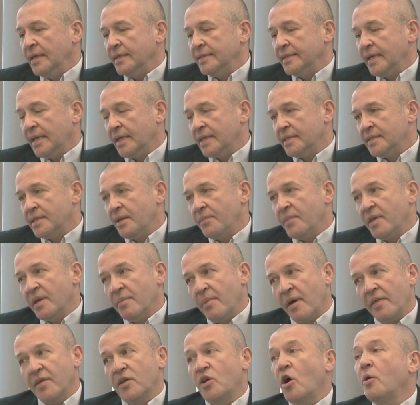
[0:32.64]
tell us something
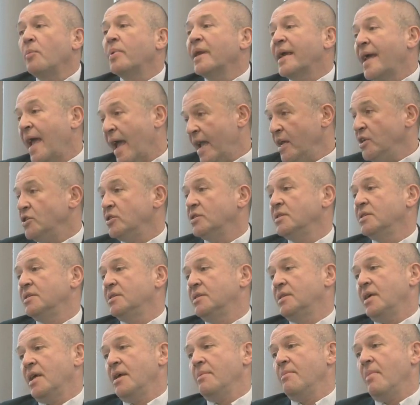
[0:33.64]
about the
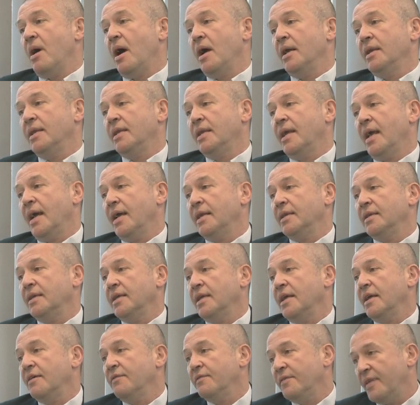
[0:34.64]
complications they might get
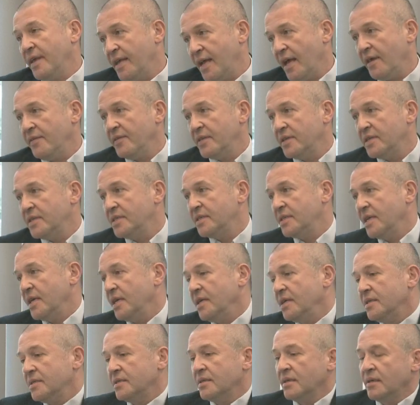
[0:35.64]
if they get the
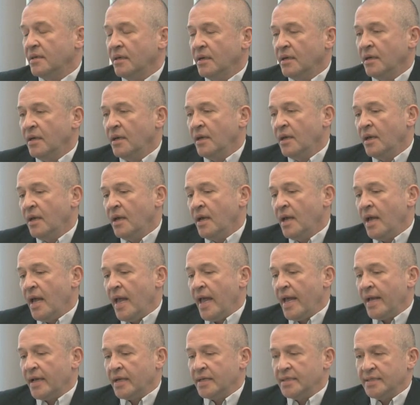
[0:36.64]
disease.
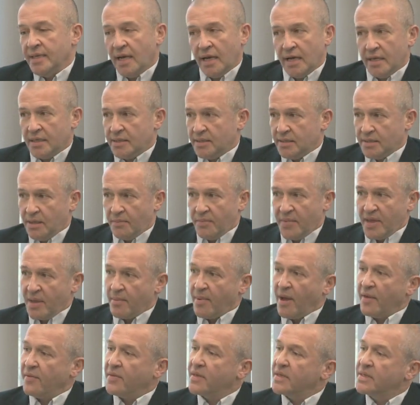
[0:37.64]
It can tell us something
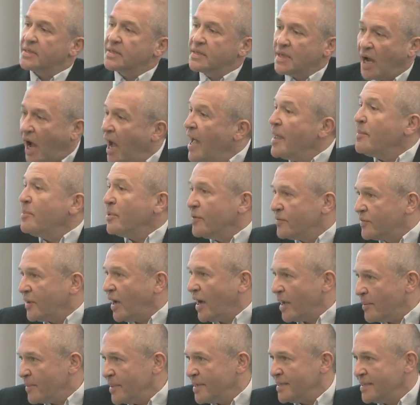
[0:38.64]
about the type of
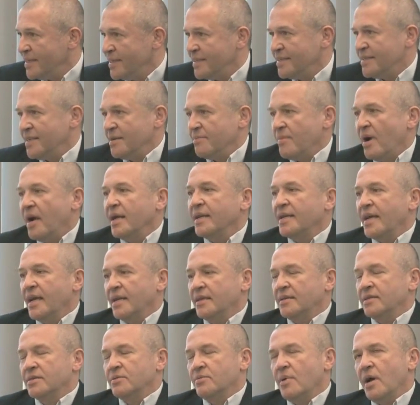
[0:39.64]
diabetes they might
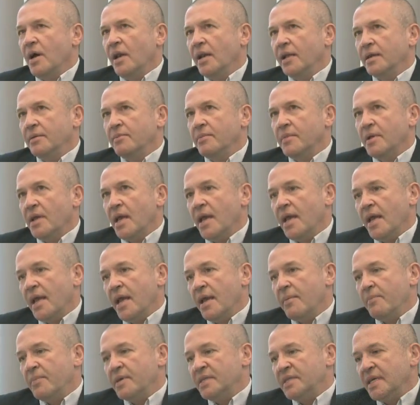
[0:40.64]
get as well, and uh,
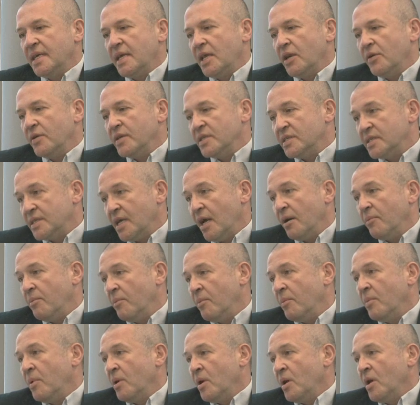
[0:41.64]
in particular in
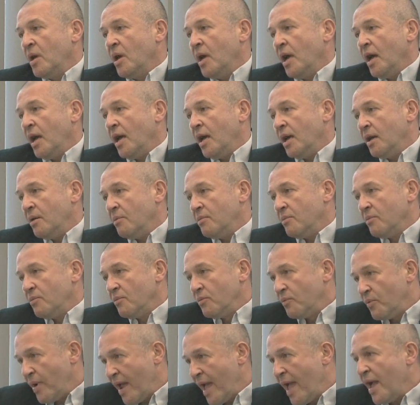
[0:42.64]
some uh,
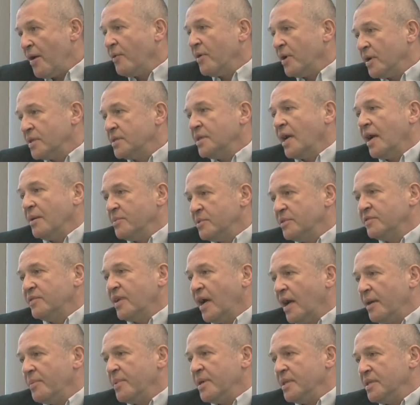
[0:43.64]
rarer types of
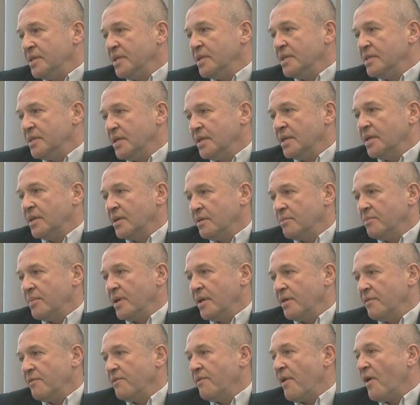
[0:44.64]
diabetes it can
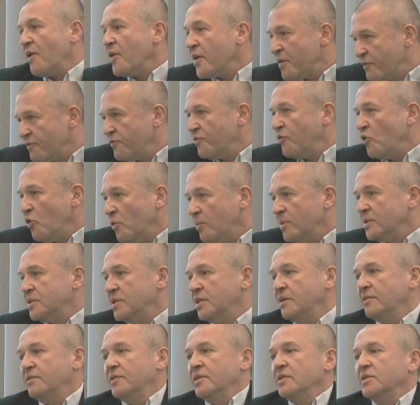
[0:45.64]
be very
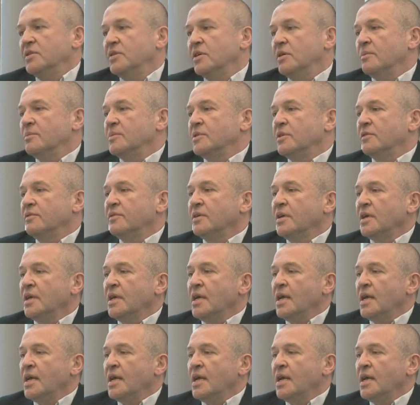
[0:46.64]
informative in terms of